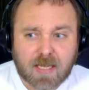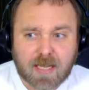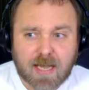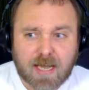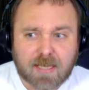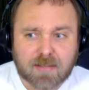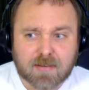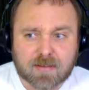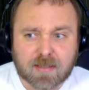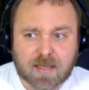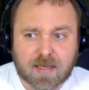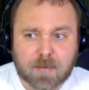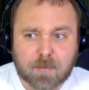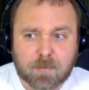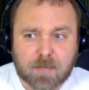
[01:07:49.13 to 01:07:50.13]
And,
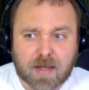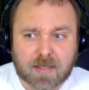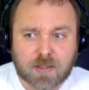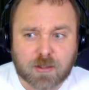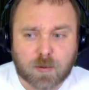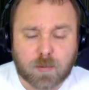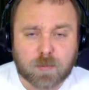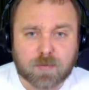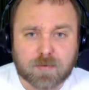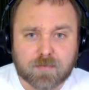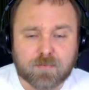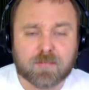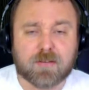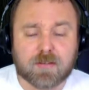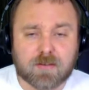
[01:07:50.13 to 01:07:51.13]
you know,
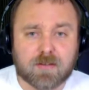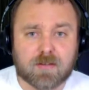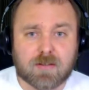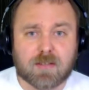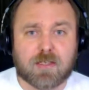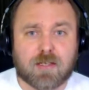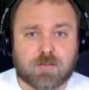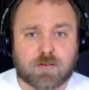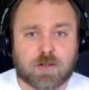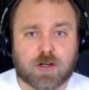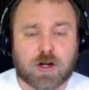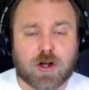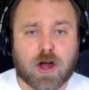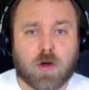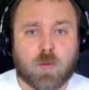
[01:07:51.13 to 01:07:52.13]
if you're
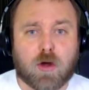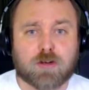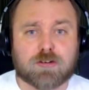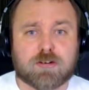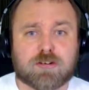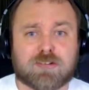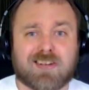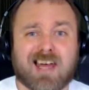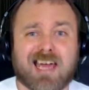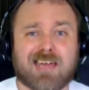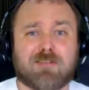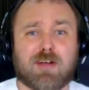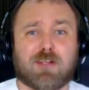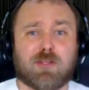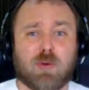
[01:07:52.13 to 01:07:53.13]
not watching us
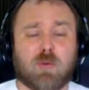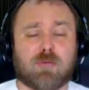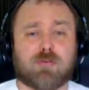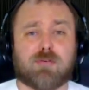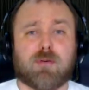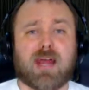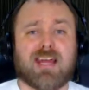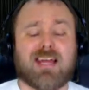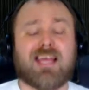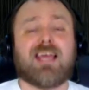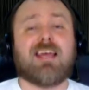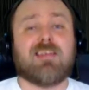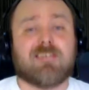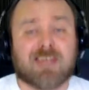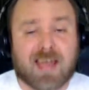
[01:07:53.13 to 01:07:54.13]
live, don't fret. It
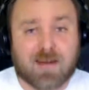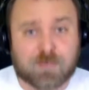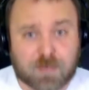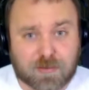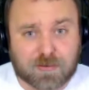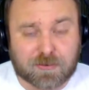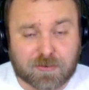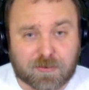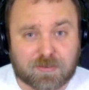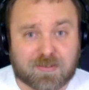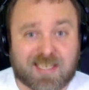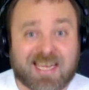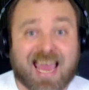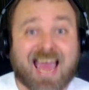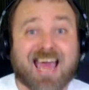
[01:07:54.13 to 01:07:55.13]
is every
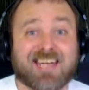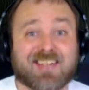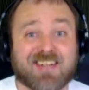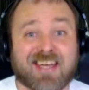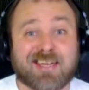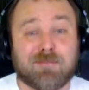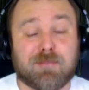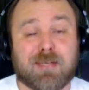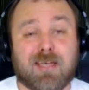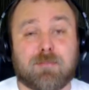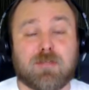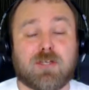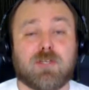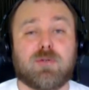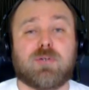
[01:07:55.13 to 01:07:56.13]
Thursday at 9 PM
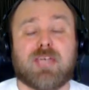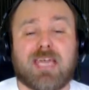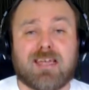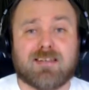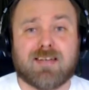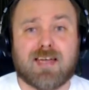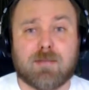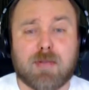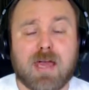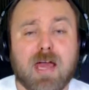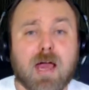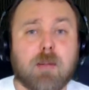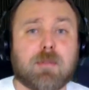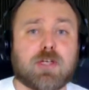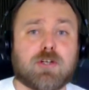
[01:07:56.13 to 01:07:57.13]
UK time,
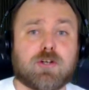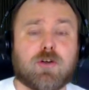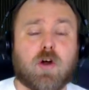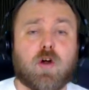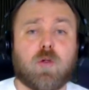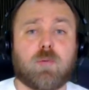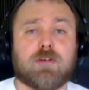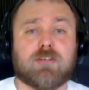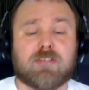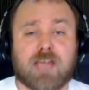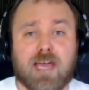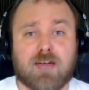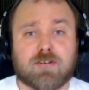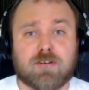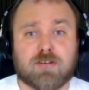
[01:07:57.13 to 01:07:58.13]
but you can always
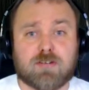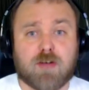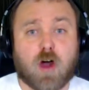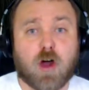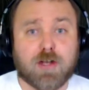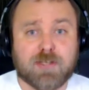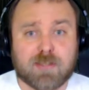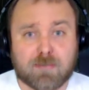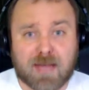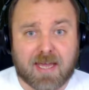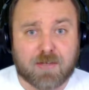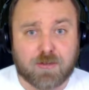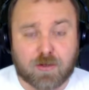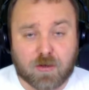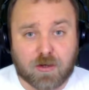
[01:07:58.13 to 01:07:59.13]
catch us on
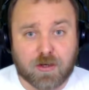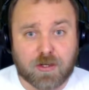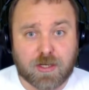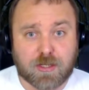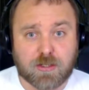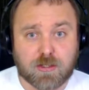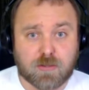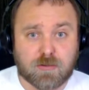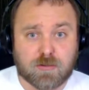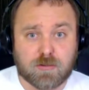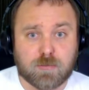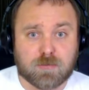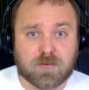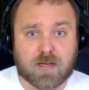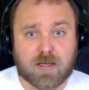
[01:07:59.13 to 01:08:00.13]
demand on
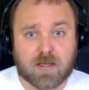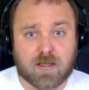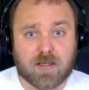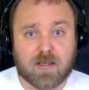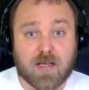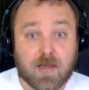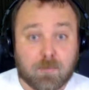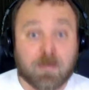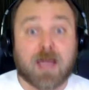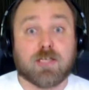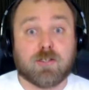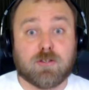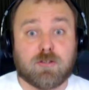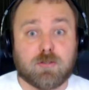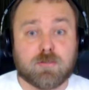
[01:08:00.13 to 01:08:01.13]
YouTube, my
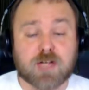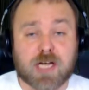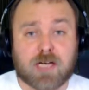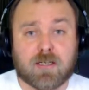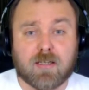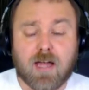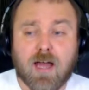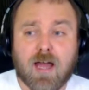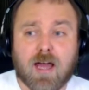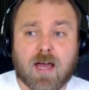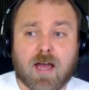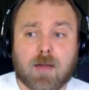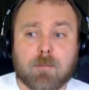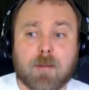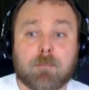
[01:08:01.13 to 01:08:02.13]
YouTube channel,
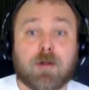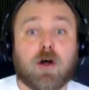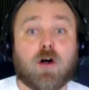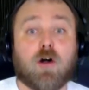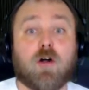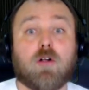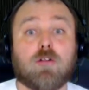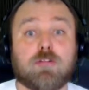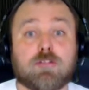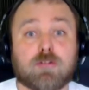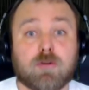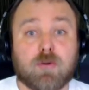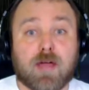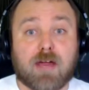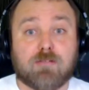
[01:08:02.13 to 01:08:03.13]
but
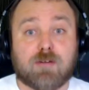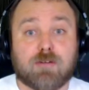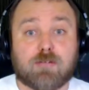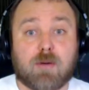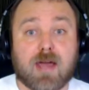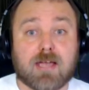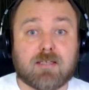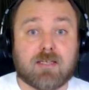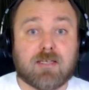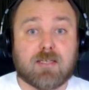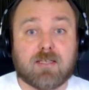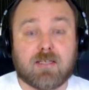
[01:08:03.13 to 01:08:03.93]
also every Friday,